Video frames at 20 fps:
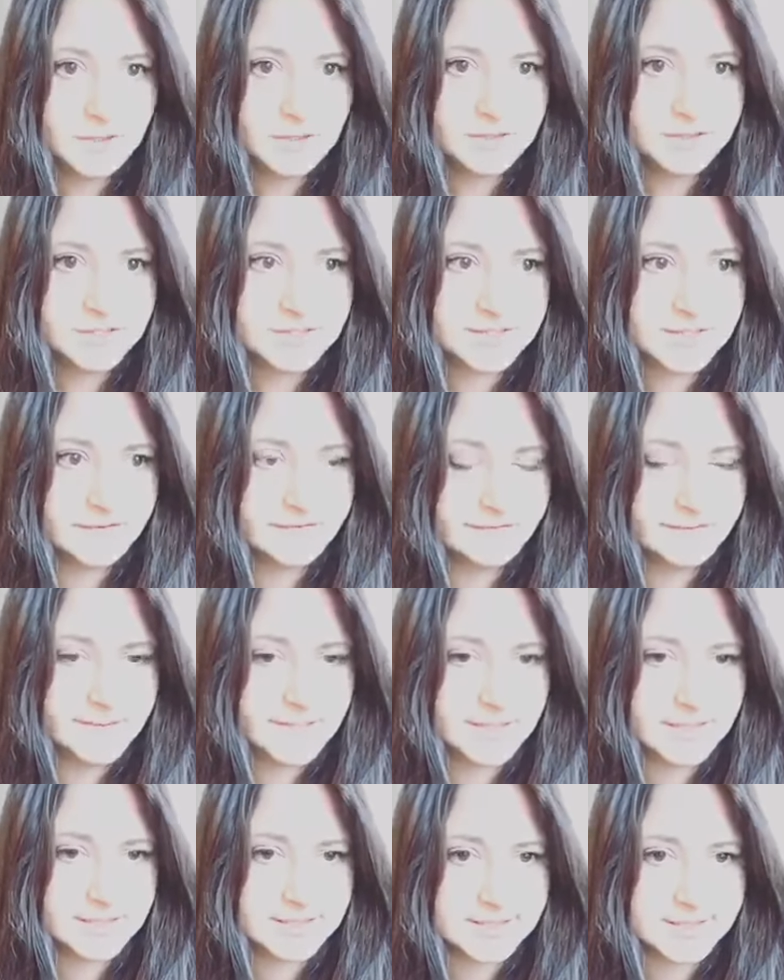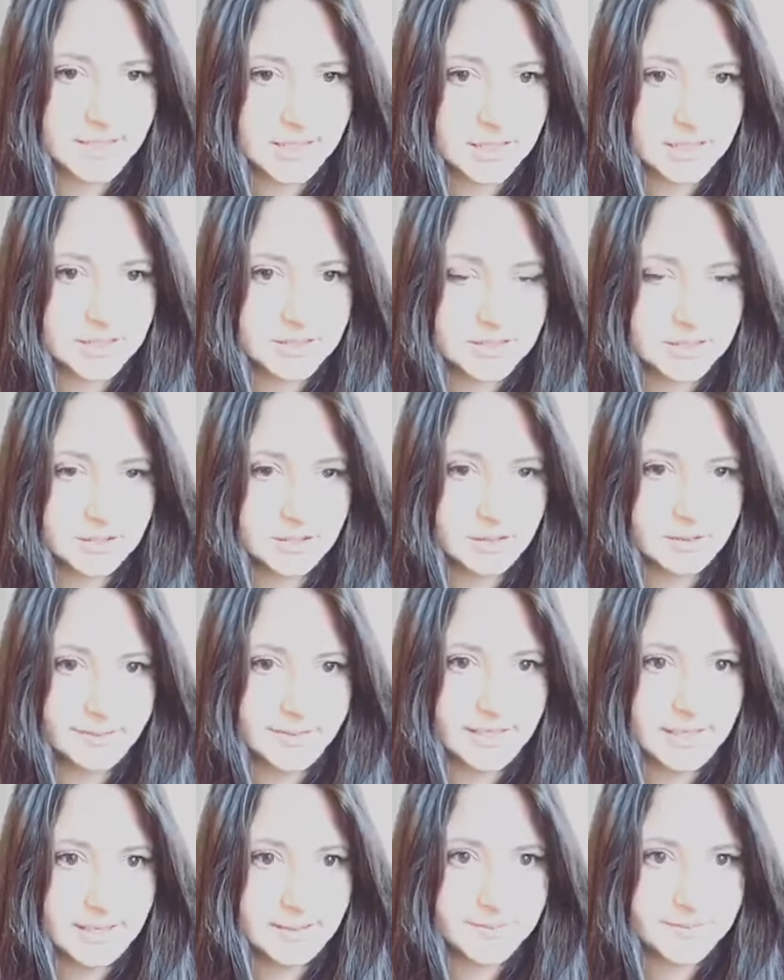Just give me a second. I got my
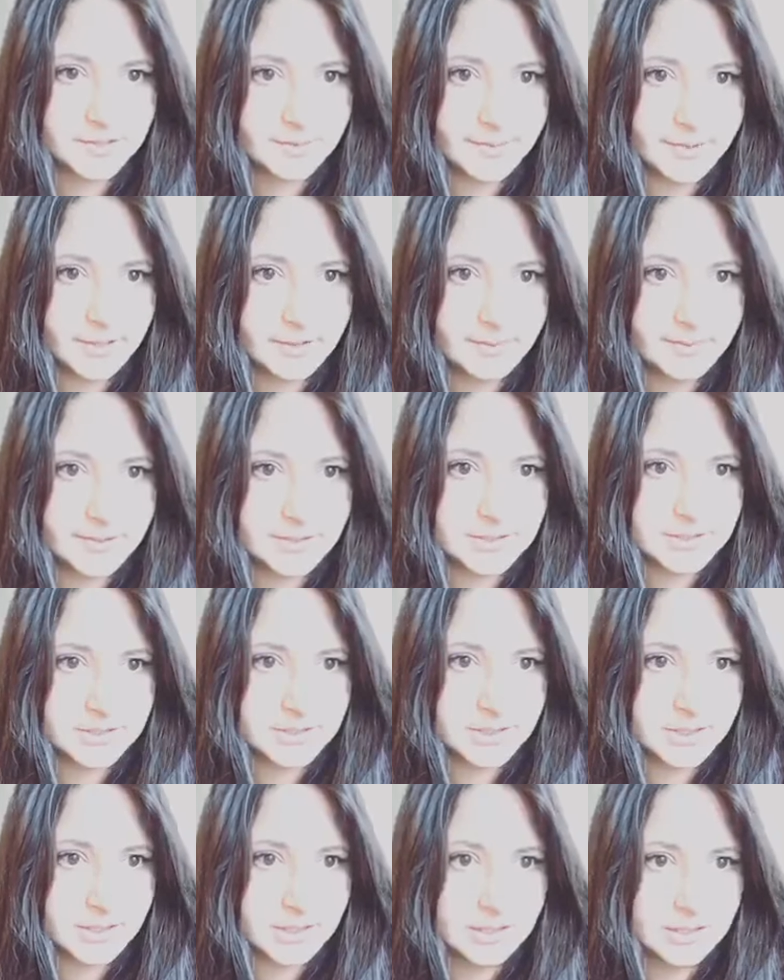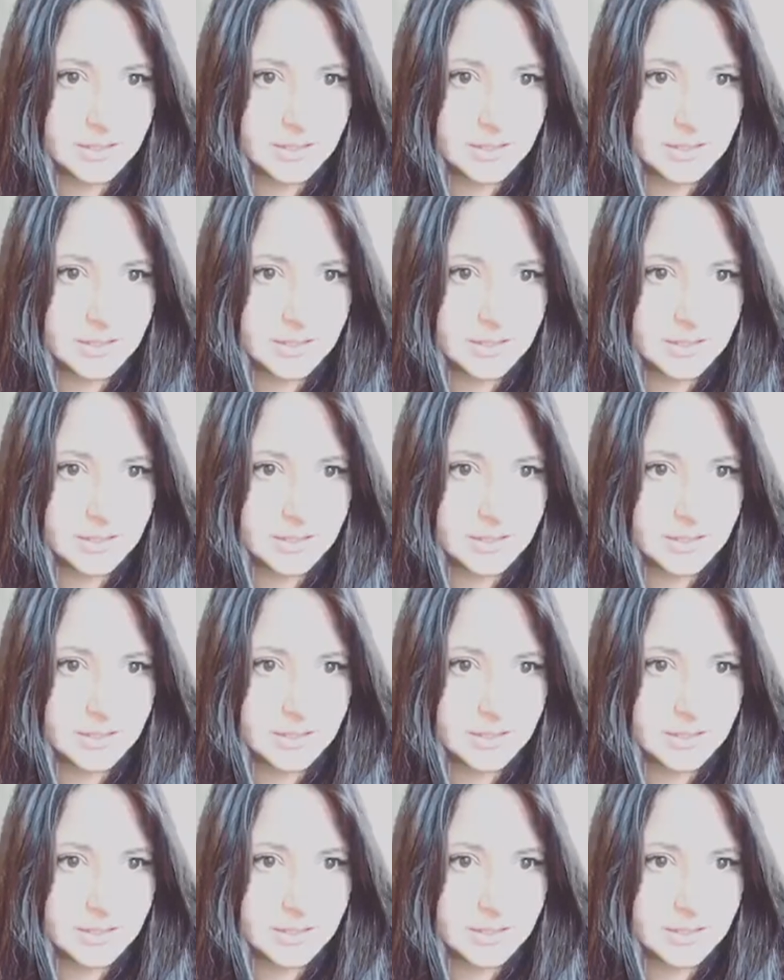laptop open today.